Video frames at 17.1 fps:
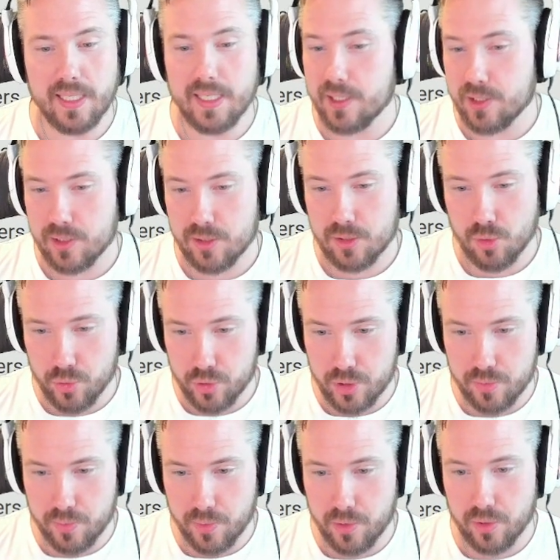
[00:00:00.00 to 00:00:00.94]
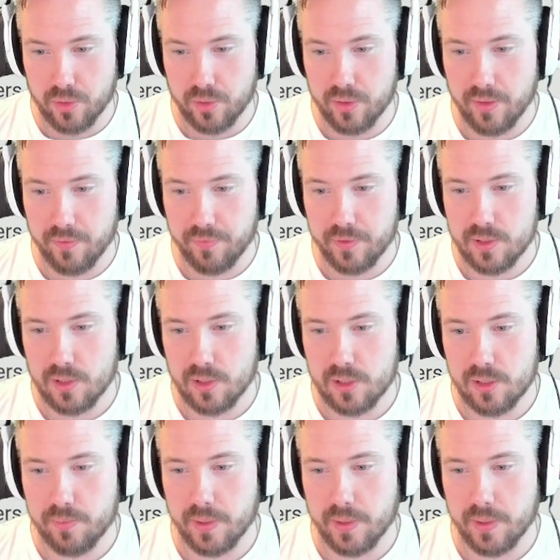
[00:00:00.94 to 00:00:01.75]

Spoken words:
exhaust smoke on different slots,